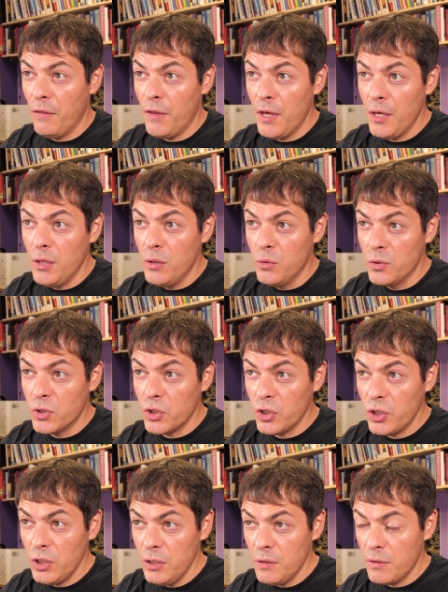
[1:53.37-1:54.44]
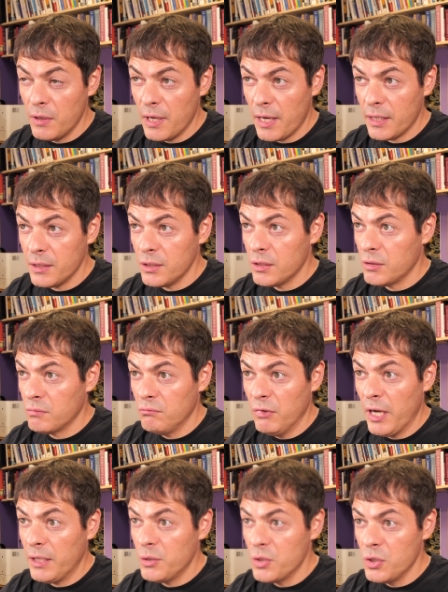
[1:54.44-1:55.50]
they use sheath gas,
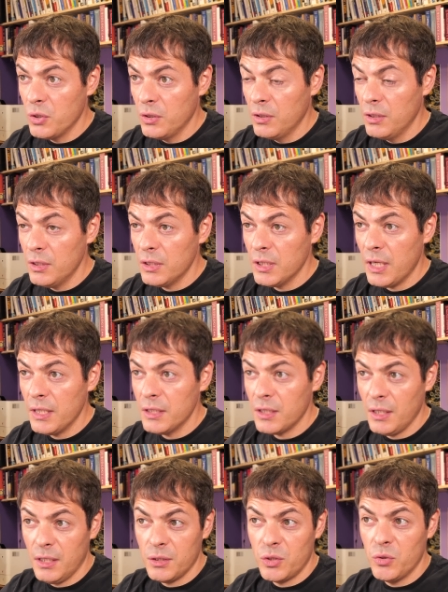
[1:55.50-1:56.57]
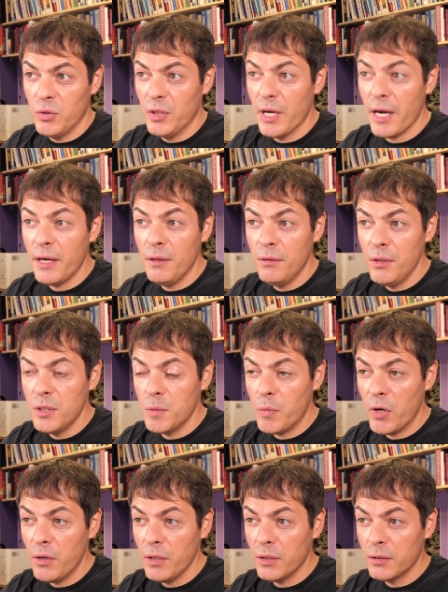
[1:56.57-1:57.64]
nitrogen in this case, I guess, to guide these
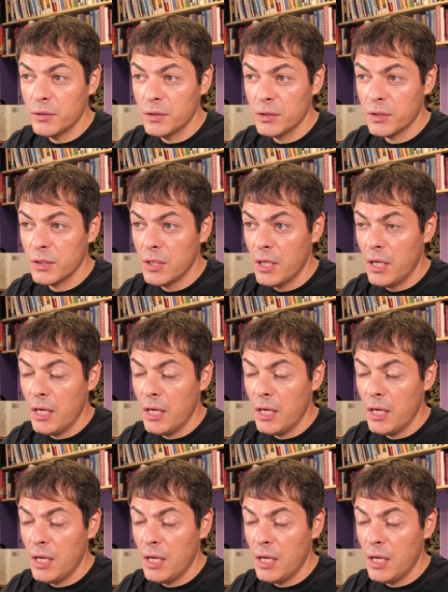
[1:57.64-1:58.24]
particles